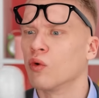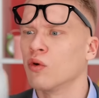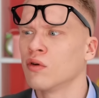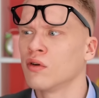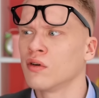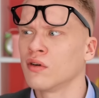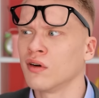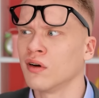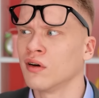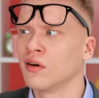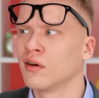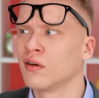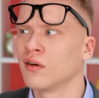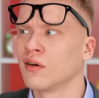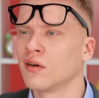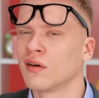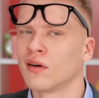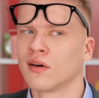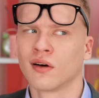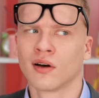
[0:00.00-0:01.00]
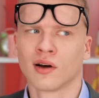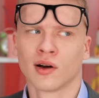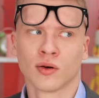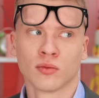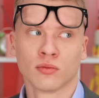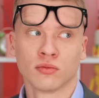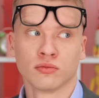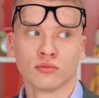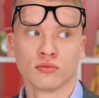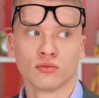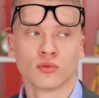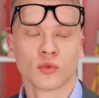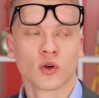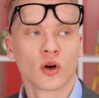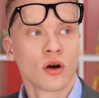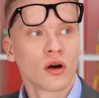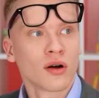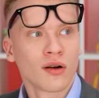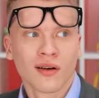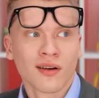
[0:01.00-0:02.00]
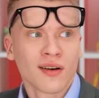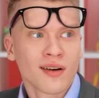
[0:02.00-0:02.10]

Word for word: like how cool it feels on my skin, too.